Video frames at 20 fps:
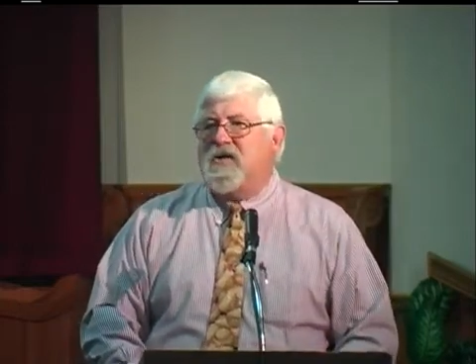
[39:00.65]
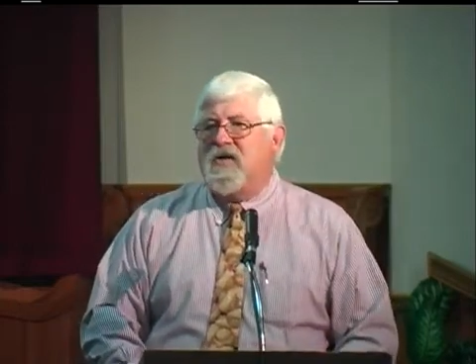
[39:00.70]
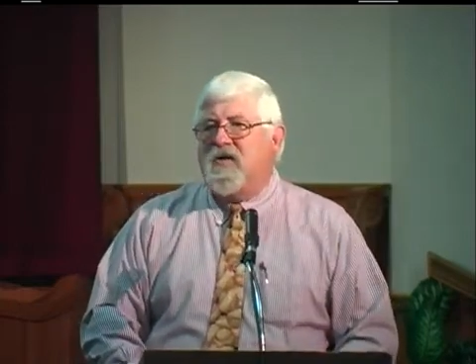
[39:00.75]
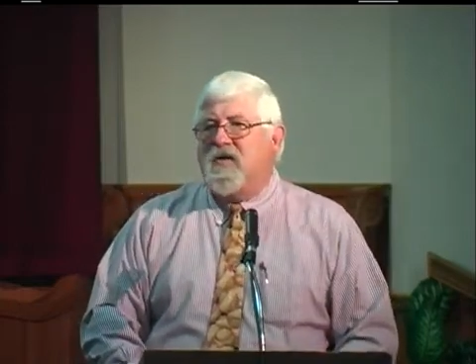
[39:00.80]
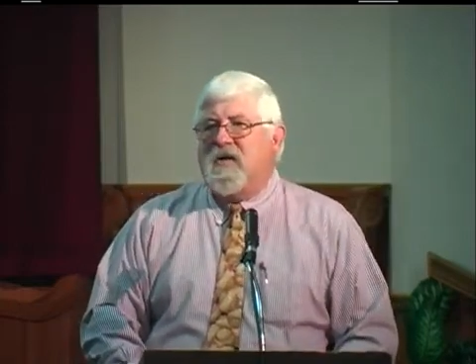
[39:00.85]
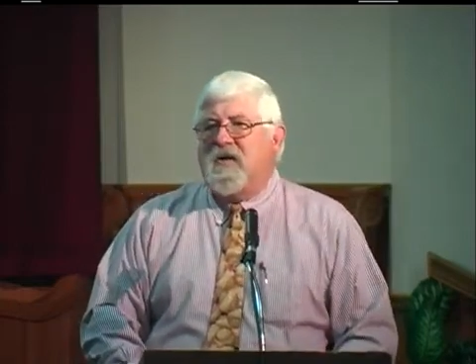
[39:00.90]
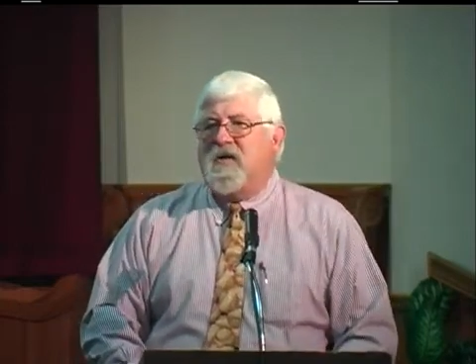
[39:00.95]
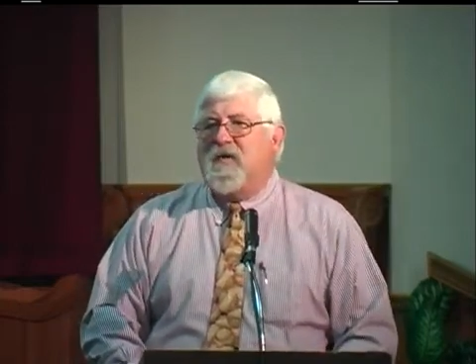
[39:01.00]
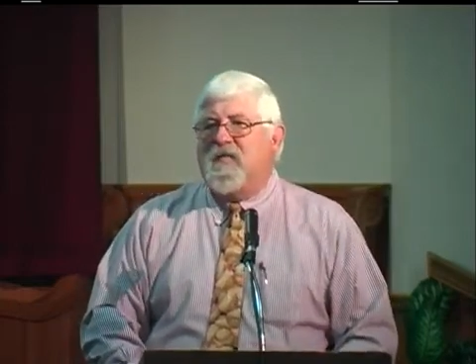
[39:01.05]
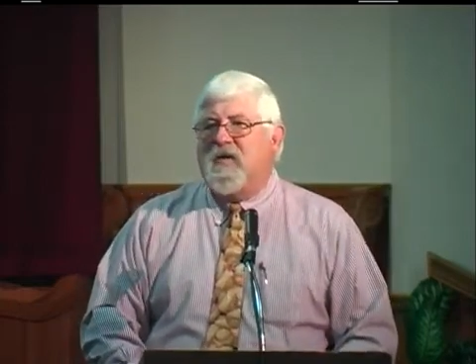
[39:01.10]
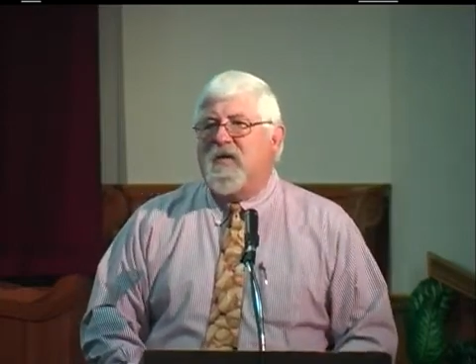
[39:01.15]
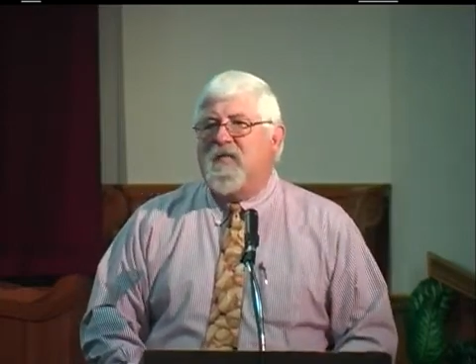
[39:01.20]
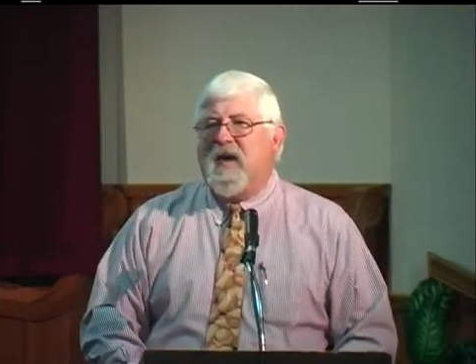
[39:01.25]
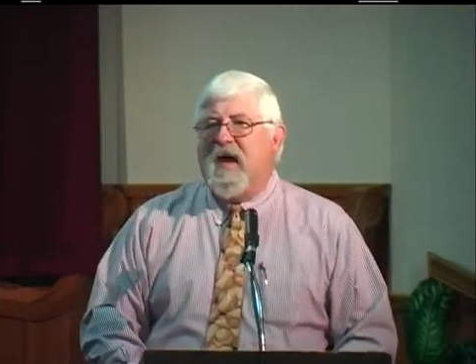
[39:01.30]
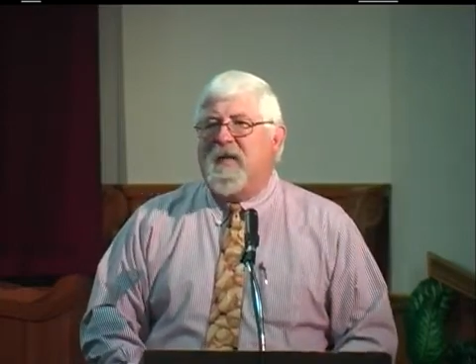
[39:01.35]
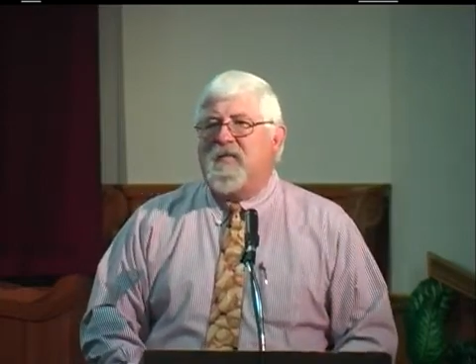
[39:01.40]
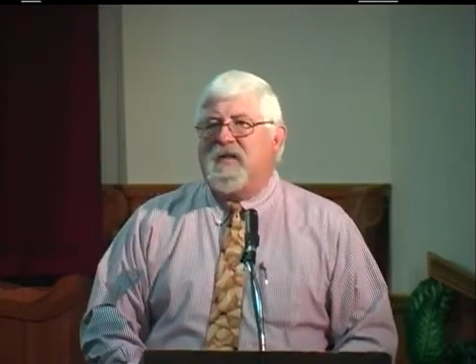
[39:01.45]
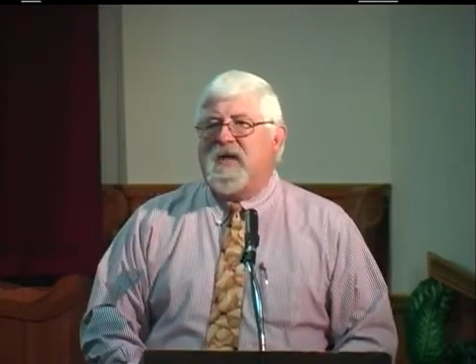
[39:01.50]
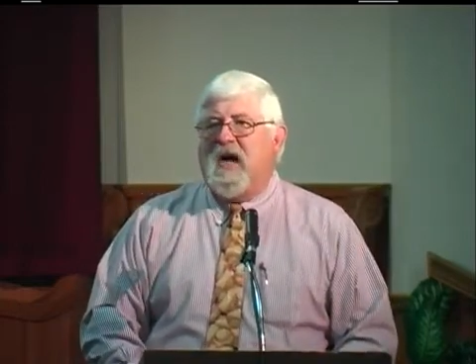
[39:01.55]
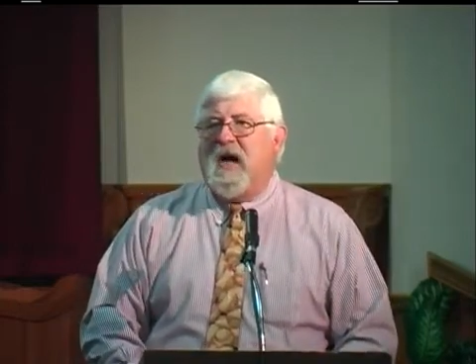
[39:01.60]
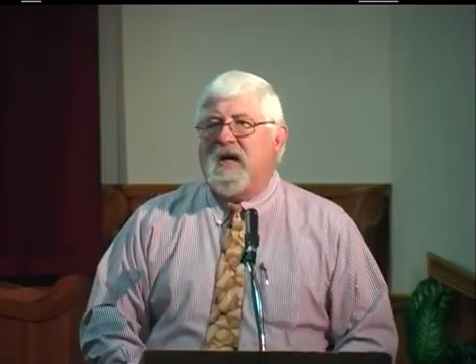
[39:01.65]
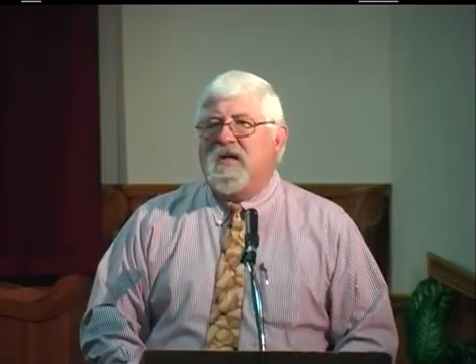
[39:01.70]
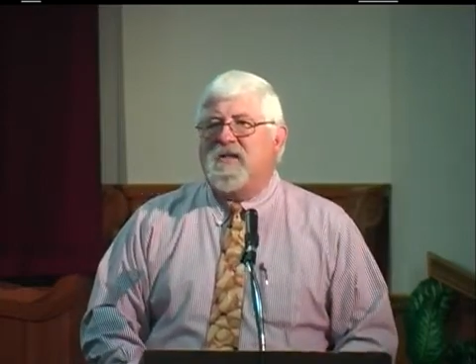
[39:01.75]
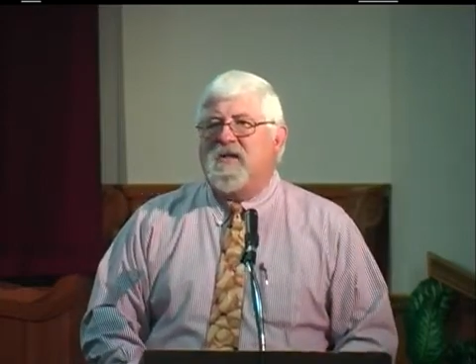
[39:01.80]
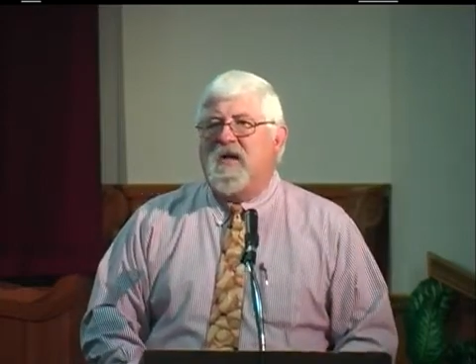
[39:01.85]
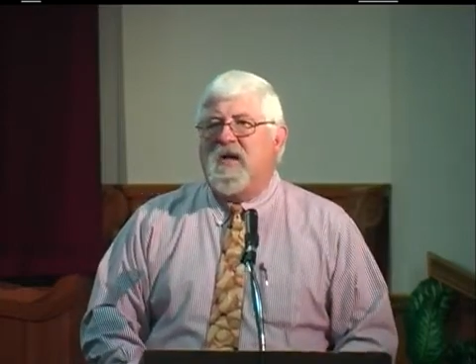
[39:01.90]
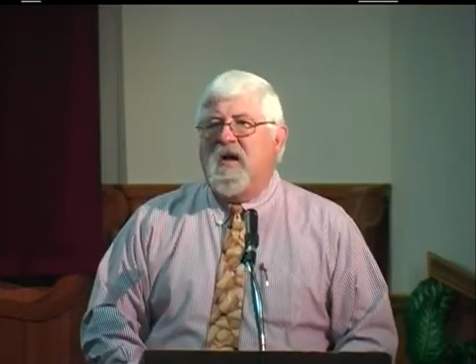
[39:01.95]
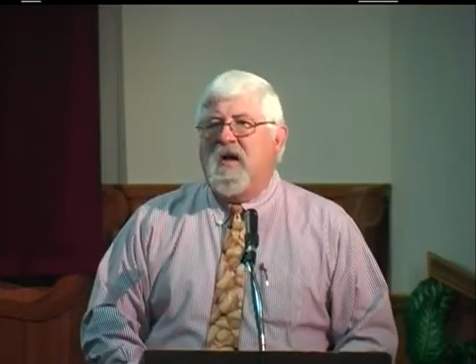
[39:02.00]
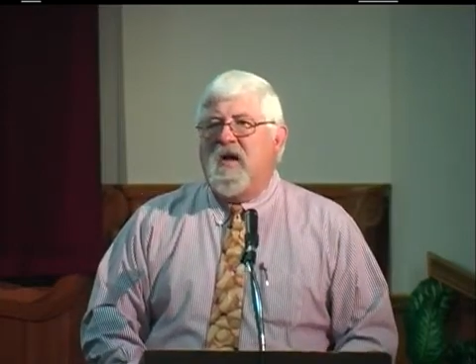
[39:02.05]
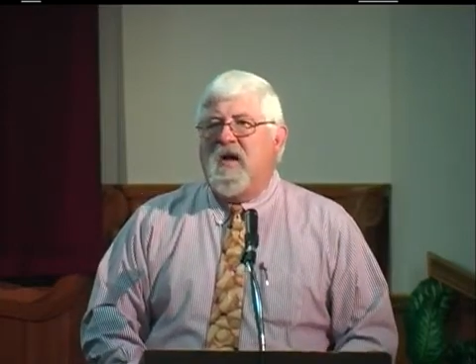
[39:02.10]
You need to be baptized.
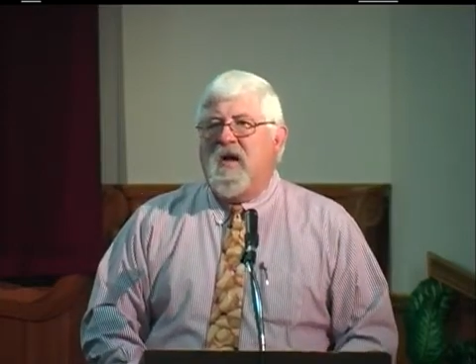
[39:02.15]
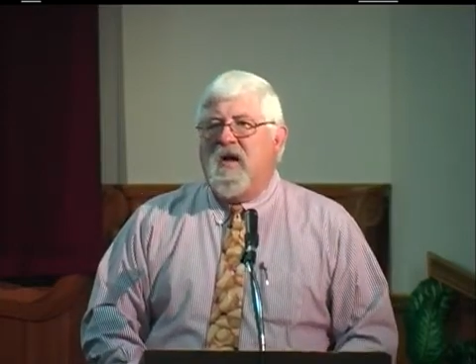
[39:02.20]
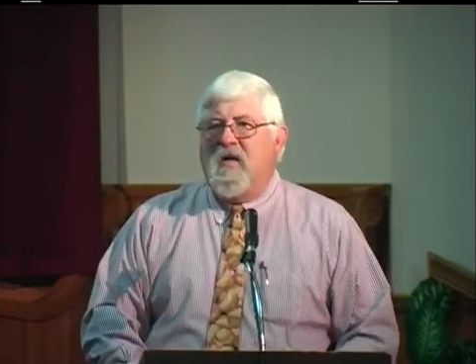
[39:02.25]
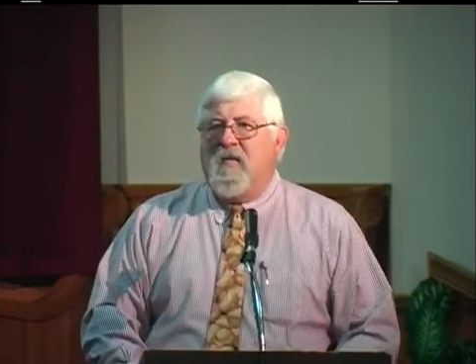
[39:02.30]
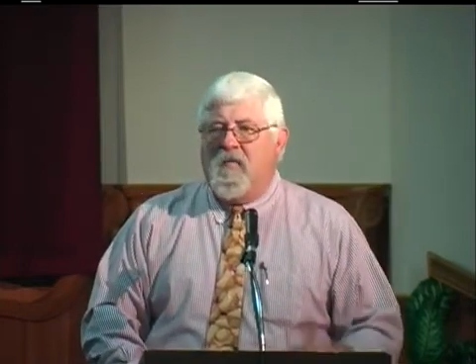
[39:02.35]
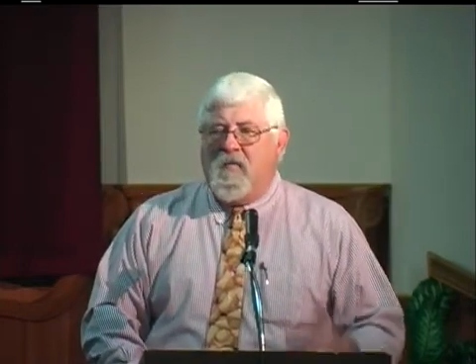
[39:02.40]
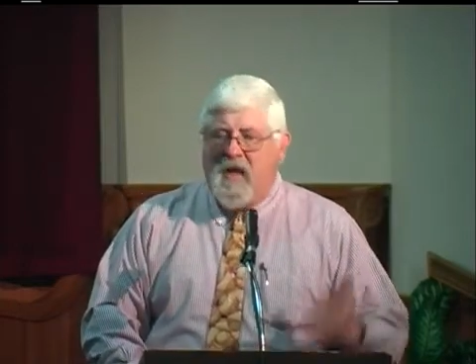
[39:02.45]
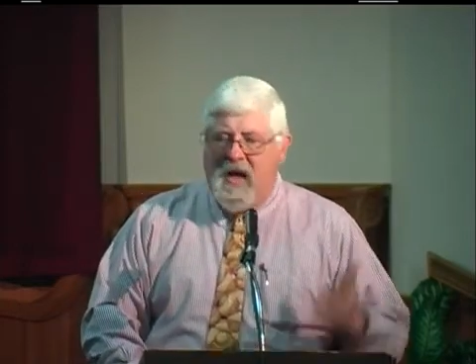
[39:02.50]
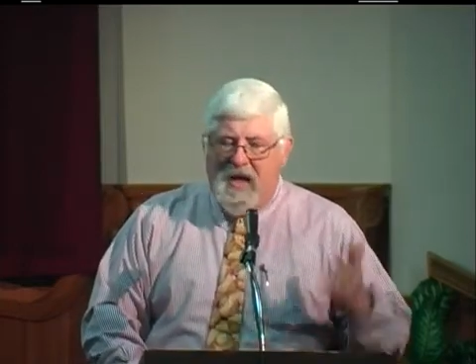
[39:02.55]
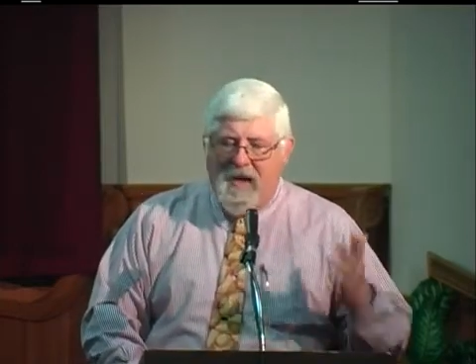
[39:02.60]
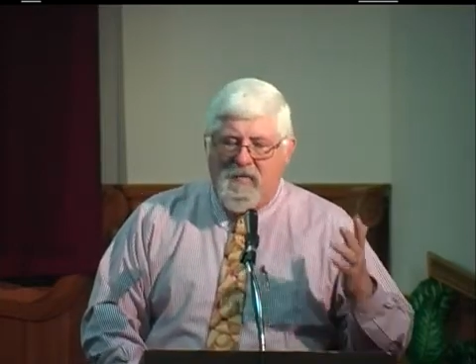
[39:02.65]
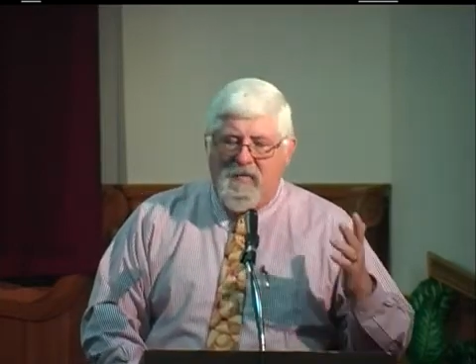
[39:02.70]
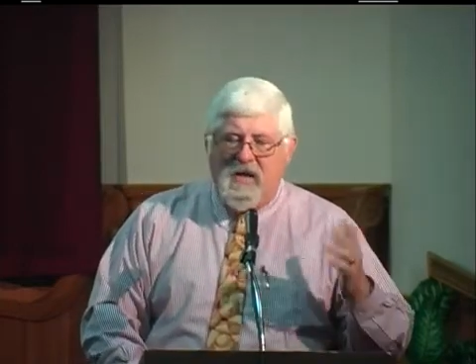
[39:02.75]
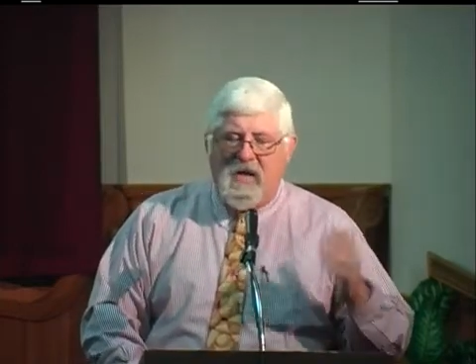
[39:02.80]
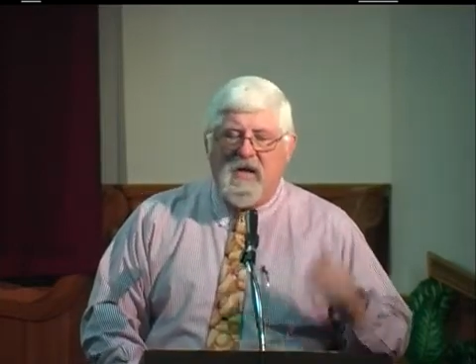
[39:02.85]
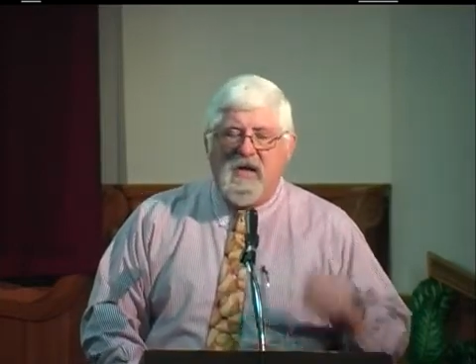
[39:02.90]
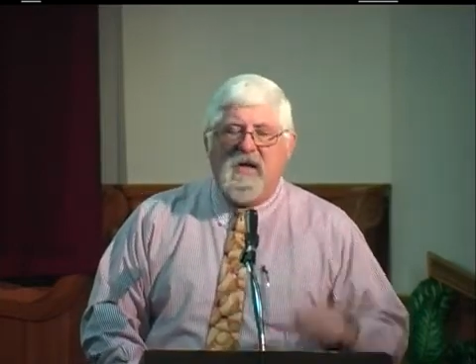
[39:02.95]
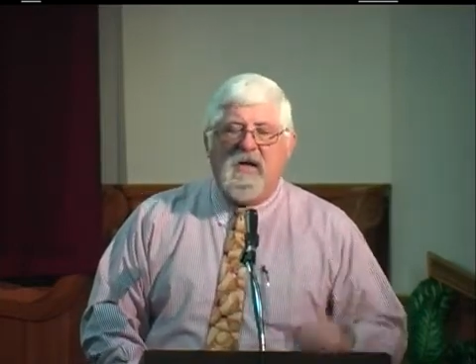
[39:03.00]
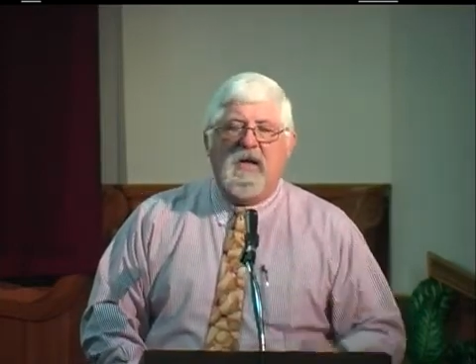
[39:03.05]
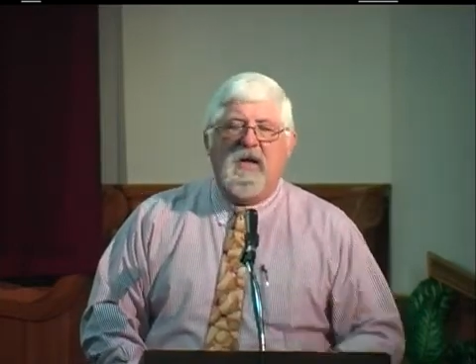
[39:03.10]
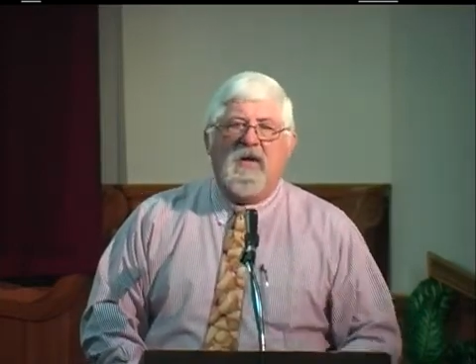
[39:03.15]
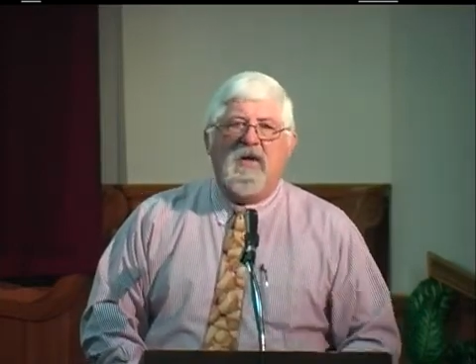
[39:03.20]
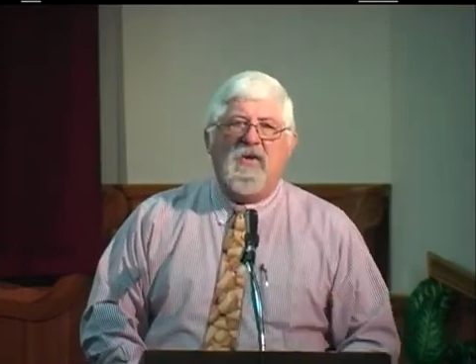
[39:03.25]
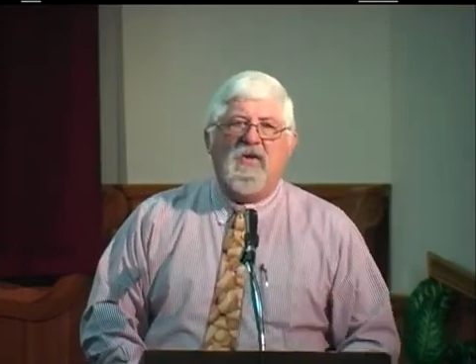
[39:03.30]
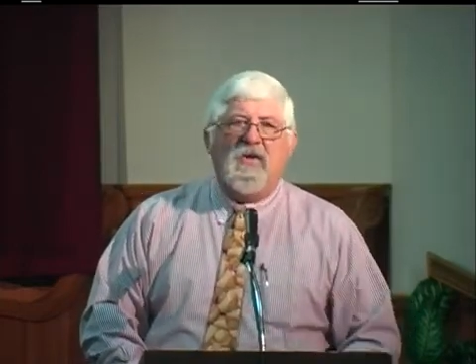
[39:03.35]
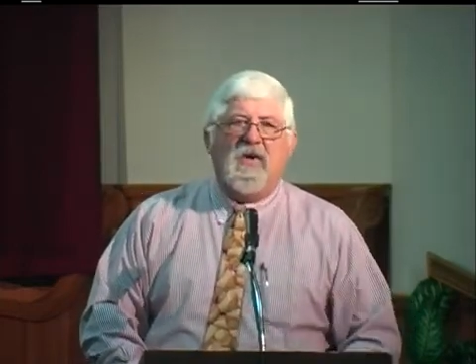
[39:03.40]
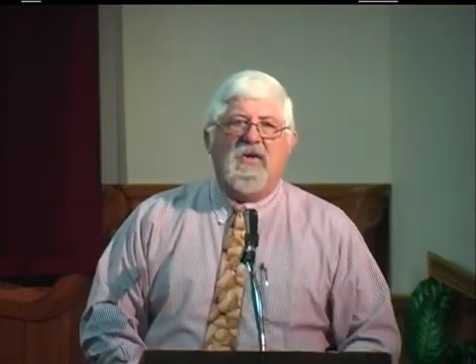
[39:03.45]
Maybe you're a